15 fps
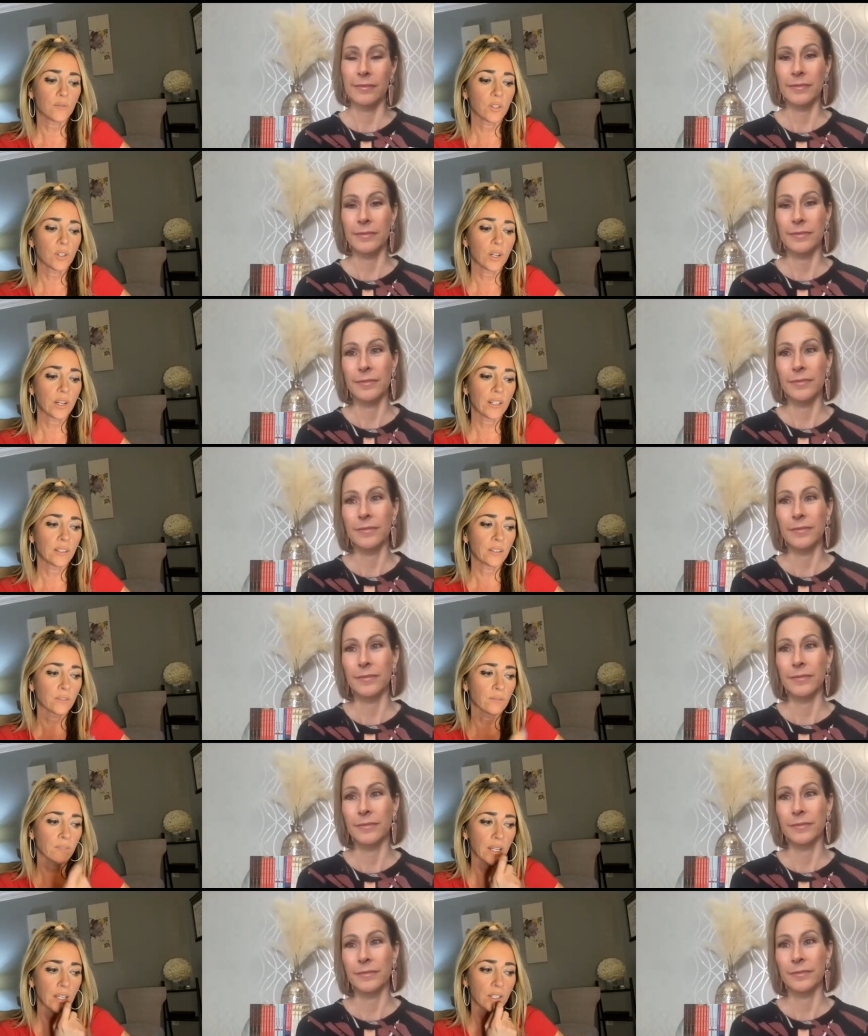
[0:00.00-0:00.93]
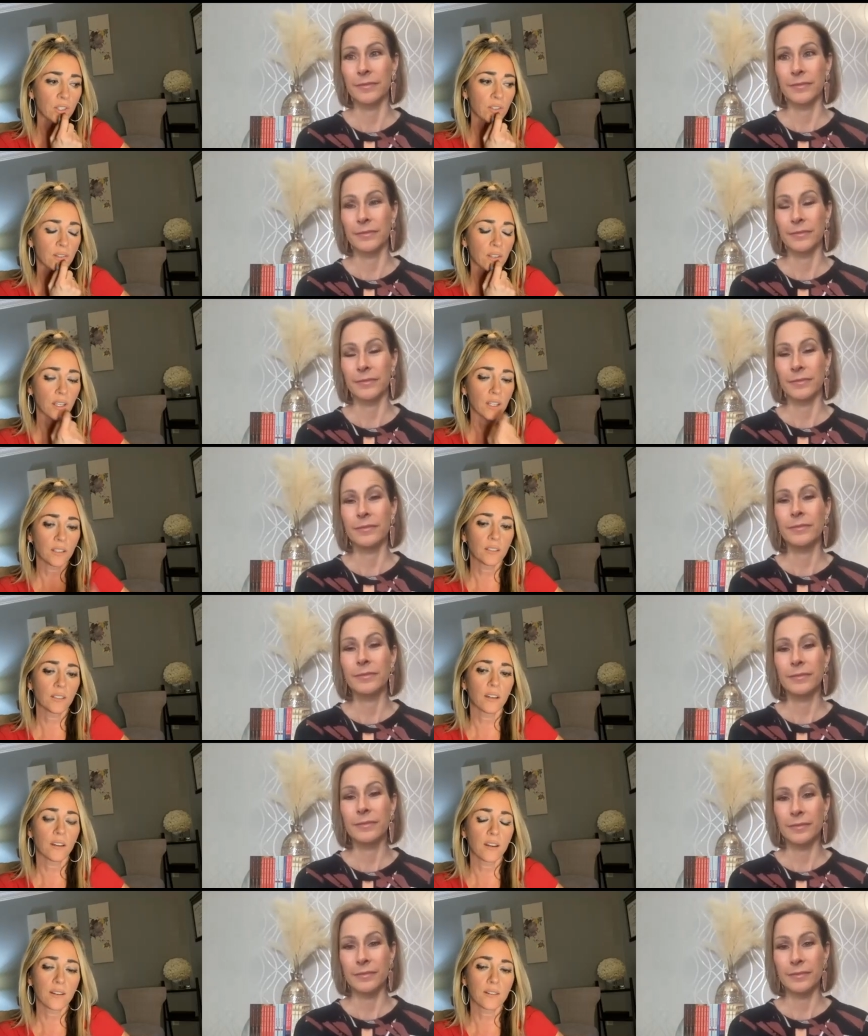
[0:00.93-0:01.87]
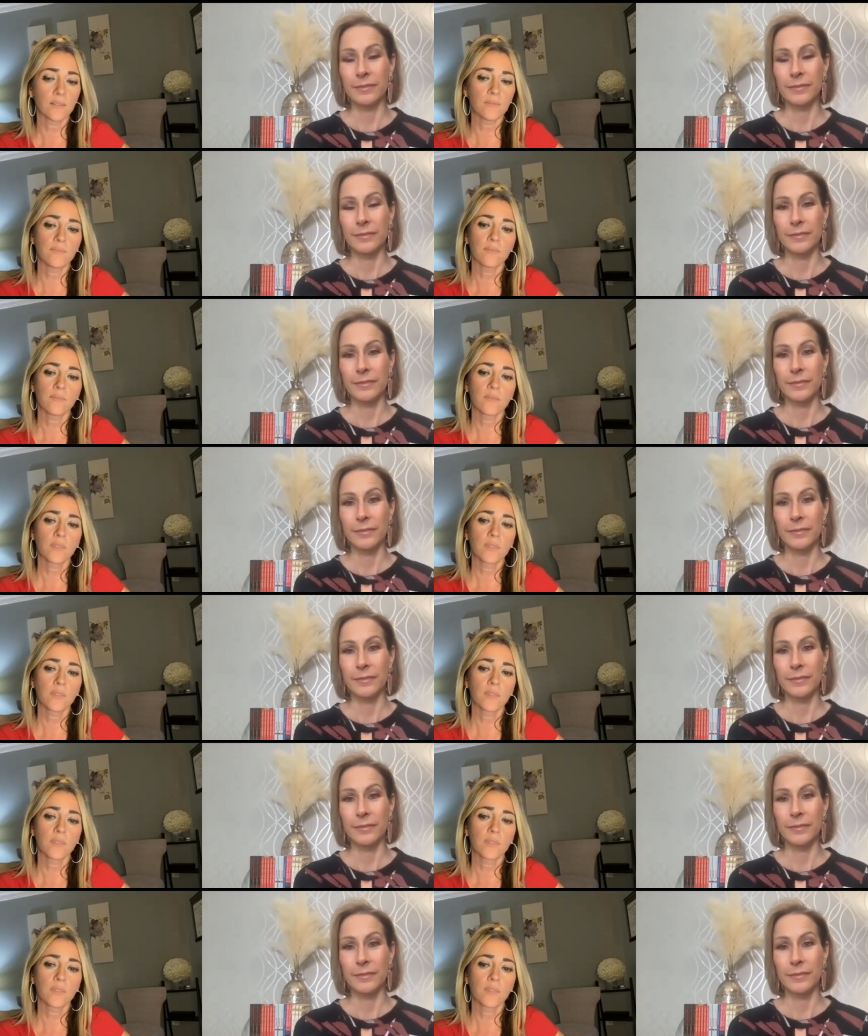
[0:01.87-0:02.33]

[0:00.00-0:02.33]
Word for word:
Speaker 1: regarding the rage thing. Um,